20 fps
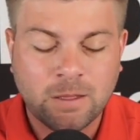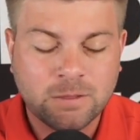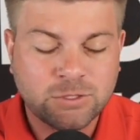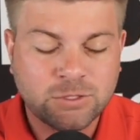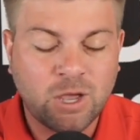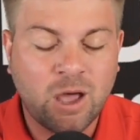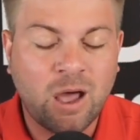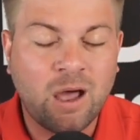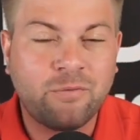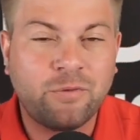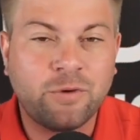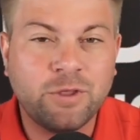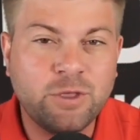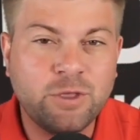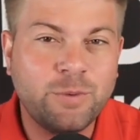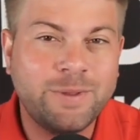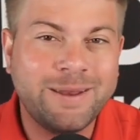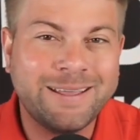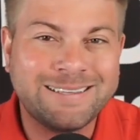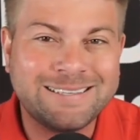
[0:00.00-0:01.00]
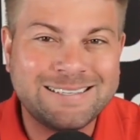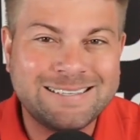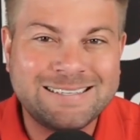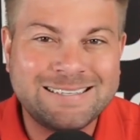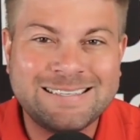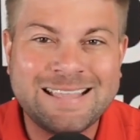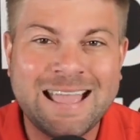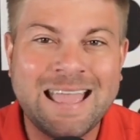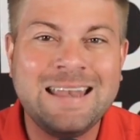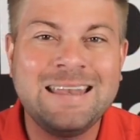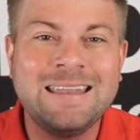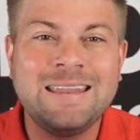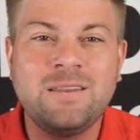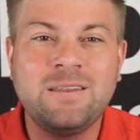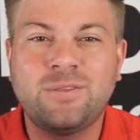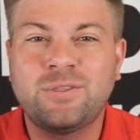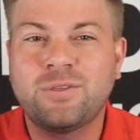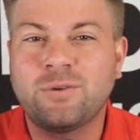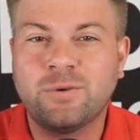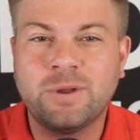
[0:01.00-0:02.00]
to offer you an extended
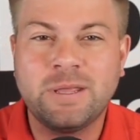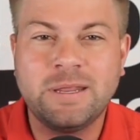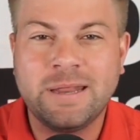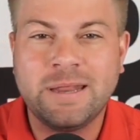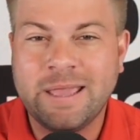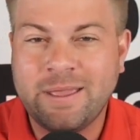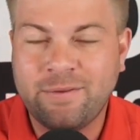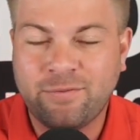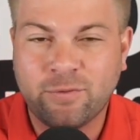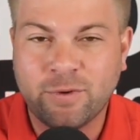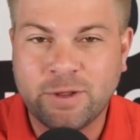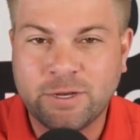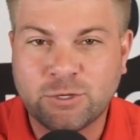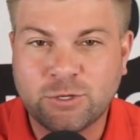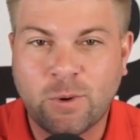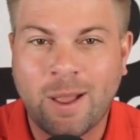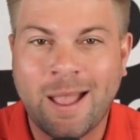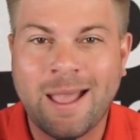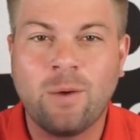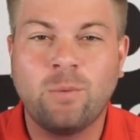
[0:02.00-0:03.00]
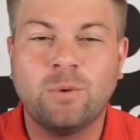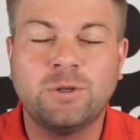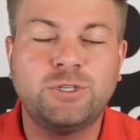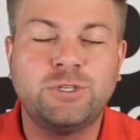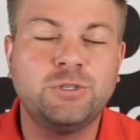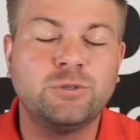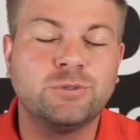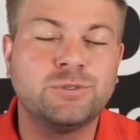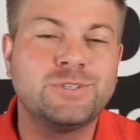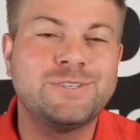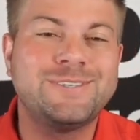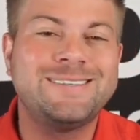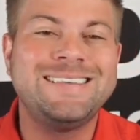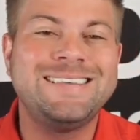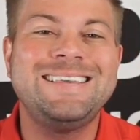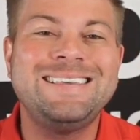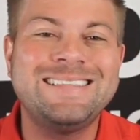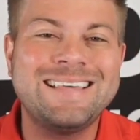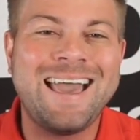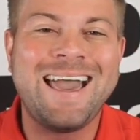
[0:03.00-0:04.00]
30-day free trial, which you'll
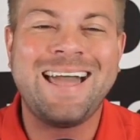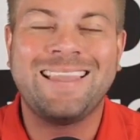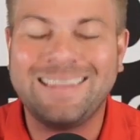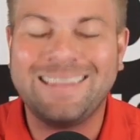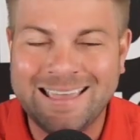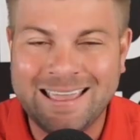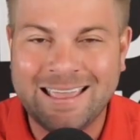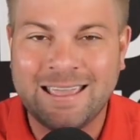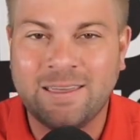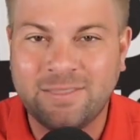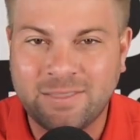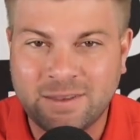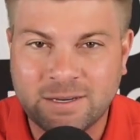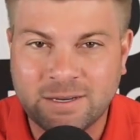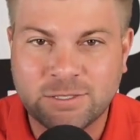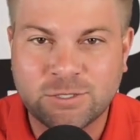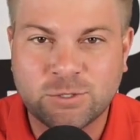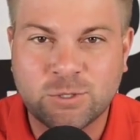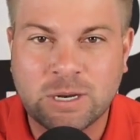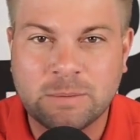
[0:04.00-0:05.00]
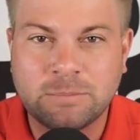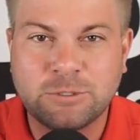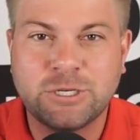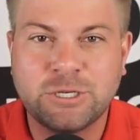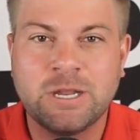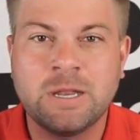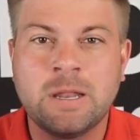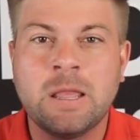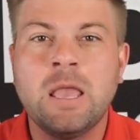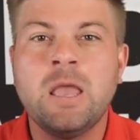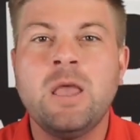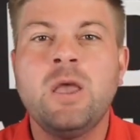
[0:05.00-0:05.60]
see that link in the description,